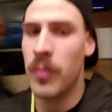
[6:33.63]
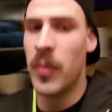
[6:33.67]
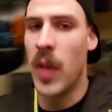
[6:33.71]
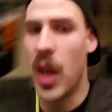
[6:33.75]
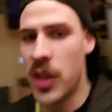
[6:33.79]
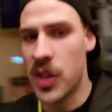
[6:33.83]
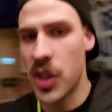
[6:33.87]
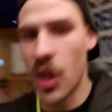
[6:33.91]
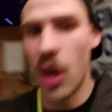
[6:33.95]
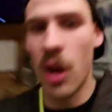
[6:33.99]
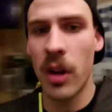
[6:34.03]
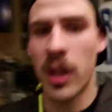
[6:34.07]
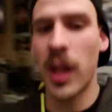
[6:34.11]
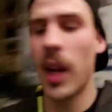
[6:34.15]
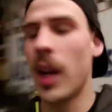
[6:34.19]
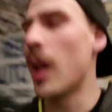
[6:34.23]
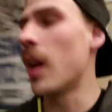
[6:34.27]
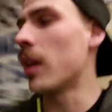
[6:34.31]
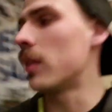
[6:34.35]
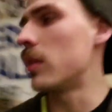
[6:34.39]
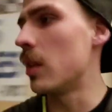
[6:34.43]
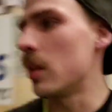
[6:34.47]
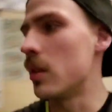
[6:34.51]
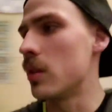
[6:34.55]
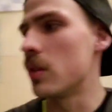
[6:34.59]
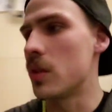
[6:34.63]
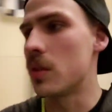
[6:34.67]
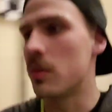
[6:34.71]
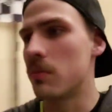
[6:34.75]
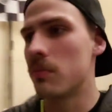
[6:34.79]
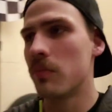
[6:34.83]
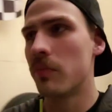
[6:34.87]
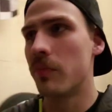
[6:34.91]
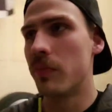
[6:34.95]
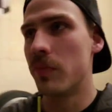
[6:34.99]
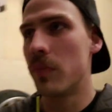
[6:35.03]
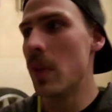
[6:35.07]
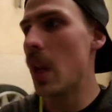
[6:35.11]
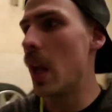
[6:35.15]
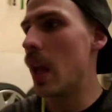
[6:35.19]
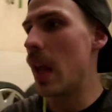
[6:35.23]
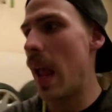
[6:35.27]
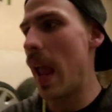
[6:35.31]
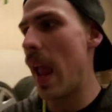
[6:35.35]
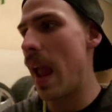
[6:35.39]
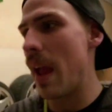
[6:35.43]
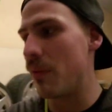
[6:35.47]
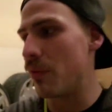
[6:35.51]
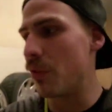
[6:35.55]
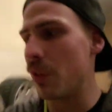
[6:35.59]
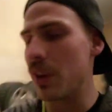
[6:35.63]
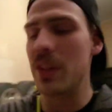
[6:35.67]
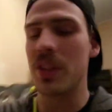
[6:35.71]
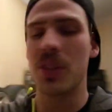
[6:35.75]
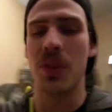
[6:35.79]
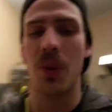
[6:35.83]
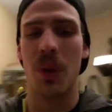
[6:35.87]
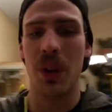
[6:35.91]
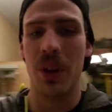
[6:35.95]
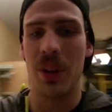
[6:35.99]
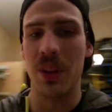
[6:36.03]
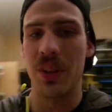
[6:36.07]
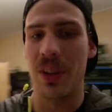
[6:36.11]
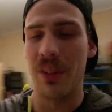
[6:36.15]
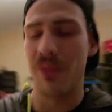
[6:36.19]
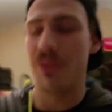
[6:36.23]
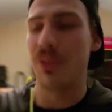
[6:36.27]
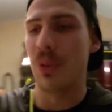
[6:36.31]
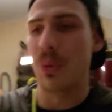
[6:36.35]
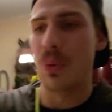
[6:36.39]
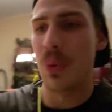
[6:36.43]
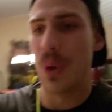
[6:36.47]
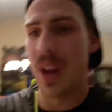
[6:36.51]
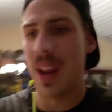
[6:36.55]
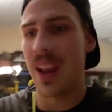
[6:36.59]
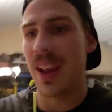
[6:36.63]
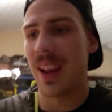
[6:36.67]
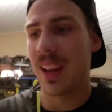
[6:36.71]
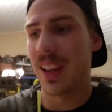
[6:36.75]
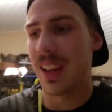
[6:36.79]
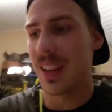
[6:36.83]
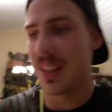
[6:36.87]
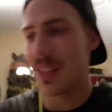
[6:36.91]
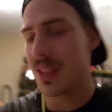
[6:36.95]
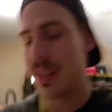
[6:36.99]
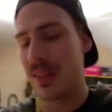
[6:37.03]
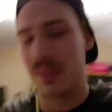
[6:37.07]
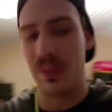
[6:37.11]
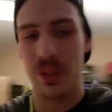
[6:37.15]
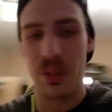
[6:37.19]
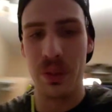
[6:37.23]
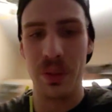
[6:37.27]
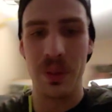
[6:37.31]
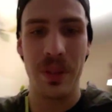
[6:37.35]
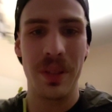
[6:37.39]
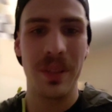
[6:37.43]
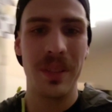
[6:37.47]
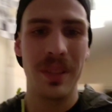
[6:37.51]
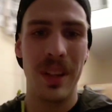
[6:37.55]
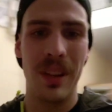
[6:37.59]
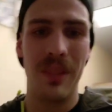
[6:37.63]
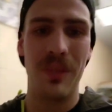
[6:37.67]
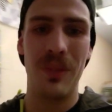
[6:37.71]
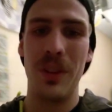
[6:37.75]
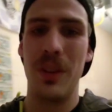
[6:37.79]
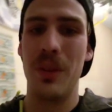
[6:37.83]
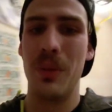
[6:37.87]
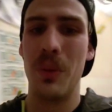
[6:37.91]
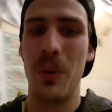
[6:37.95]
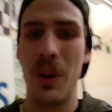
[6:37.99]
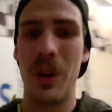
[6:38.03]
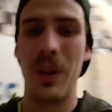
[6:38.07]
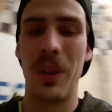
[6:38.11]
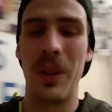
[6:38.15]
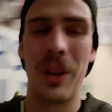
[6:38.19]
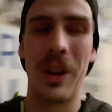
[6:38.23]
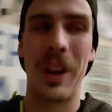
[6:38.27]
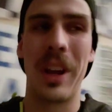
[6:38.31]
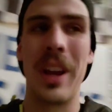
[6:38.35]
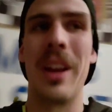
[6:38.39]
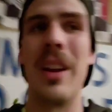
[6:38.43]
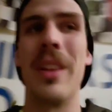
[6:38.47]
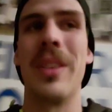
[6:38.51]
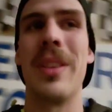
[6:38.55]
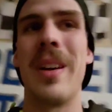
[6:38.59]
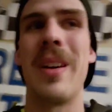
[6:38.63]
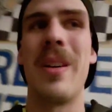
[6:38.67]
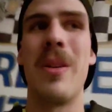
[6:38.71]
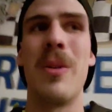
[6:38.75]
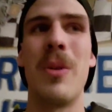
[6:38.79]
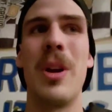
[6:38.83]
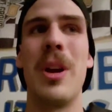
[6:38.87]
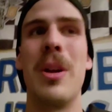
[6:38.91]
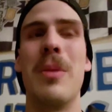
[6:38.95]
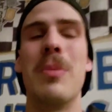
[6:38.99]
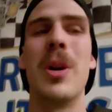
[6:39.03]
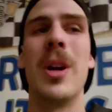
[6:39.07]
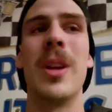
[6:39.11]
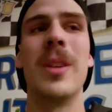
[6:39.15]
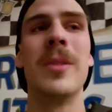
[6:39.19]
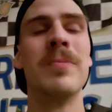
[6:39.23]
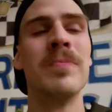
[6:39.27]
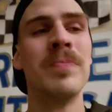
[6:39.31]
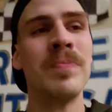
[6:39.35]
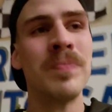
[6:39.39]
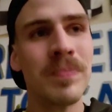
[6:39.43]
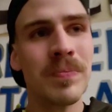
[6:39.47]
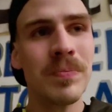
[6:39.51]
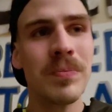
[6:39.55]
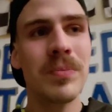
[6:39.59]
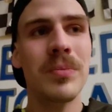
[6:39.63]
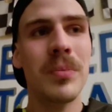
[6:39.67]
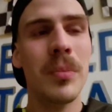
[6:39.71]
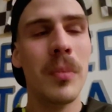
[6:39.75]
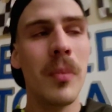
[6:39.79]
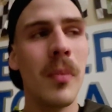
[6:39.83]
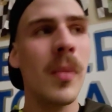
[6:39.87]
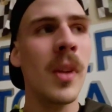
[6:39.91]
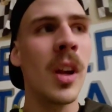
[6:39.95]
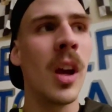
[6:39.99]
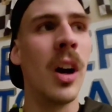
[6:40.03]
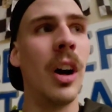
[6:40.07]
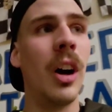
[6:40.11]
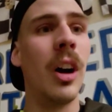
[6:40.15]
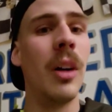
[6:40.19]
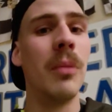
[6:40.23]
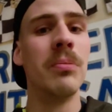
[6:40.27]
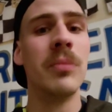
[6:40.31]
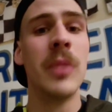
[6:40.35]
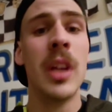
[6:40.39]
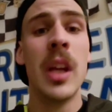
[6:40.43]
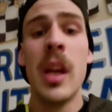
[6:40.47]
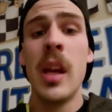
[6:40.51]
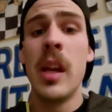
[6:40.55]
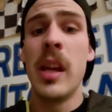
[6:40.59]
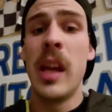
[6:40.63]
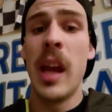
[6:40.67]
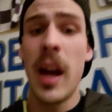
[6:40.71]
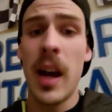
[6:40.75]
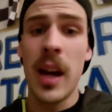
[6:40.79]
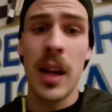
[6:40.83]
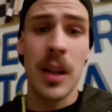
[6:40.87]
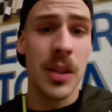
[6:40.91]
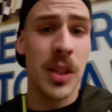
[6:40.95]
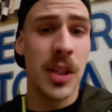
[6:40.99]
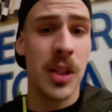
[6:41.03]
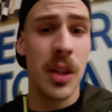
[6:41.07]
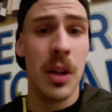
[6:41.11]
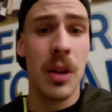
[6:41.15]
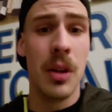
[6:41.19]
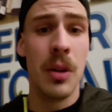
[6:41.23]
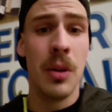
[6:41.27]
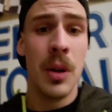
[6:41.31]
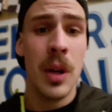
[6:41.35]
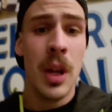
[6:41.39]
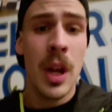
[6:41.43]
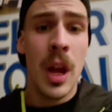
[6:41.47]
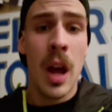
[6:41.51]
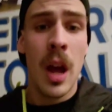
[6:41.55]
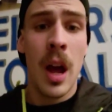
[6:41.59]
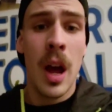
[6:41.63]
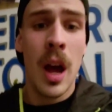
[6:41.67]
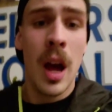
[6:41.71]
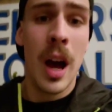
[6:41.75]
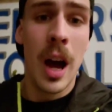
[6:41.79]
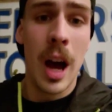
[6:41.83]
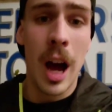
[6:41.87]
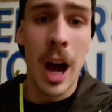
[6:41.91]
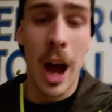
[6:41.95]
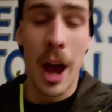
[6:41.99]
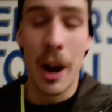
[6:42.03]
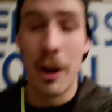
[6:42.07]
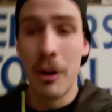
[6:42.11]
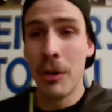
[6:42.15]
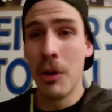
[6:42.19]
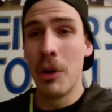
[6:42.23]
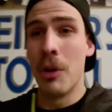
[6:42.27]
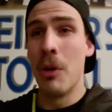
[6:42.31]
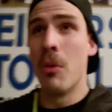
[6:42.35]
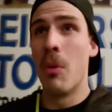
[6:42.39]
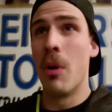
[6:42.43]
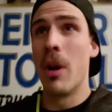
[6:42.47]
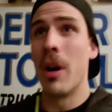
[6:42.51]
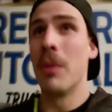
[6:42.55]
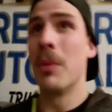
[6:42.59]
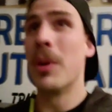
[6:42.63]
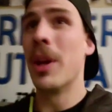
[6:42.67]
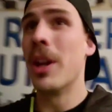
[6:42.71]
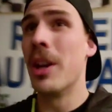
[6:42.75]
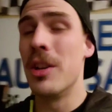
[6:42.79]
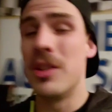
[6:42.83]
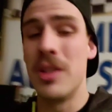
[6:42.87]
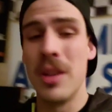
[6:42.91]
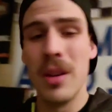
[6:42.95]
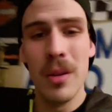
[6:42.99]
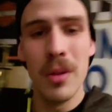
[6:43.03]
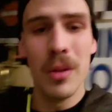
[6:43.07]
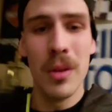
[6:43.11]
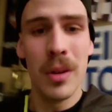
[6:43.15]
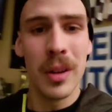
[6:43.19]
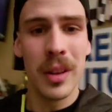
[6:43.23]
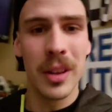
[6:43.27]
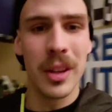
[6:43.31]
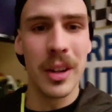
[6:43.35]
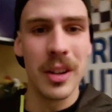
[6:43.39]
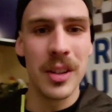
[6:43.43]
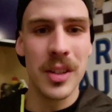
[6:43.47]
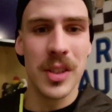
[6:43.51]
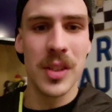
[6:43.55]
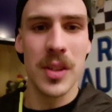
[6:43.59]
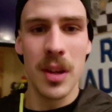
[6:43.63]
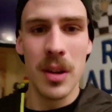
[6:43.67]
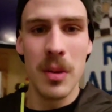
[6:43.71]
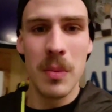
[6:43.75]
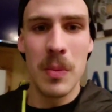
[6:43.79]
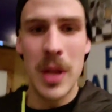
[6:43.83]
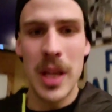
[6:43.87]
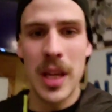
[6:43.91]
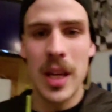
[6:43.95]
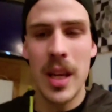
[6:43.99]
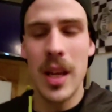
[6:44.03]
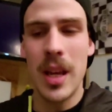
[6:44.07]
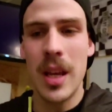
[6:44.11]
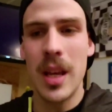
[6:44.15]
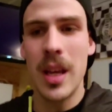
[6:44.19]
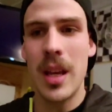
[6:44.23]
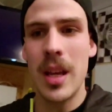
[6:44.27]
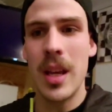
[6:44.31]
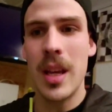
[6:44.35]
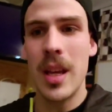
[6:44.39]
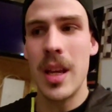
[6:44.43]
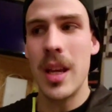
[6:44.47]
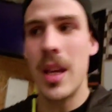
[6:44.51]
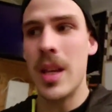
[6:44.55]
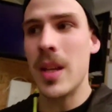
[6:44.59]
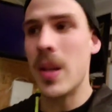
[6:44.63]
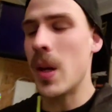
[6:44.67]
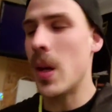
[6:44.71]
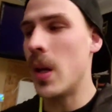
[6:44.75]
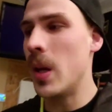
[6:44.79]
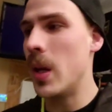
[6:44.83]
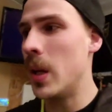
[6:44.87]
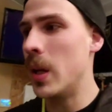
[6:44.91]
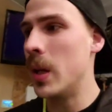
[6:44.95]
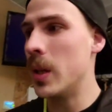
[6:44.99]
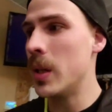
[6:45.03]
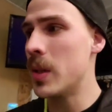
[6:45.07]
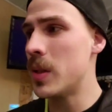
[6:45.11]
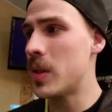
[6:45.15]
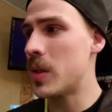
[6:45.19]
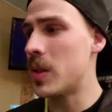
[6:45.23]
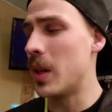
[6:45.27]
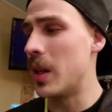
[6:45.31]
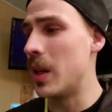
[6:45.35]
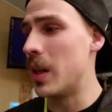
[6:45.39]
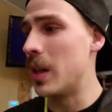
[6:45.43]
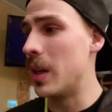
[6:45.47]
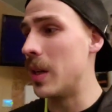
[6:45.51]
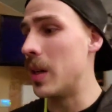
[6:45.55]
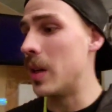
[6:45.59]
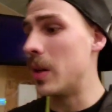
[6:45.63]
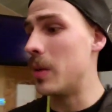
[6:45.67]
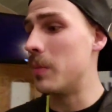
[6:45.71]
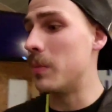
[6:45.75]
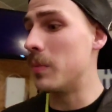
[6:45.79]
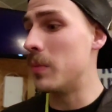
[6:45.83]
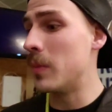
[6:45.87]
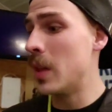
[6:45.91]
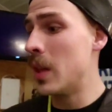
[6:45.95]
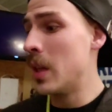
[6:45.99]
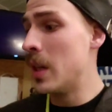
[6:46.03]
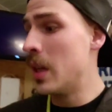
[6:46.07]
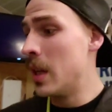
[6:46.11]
it's all connected in every sort of different way, I guess, if you want to look at it that way. But yeah, so I don't know what I'm gonna do. There's gonna be some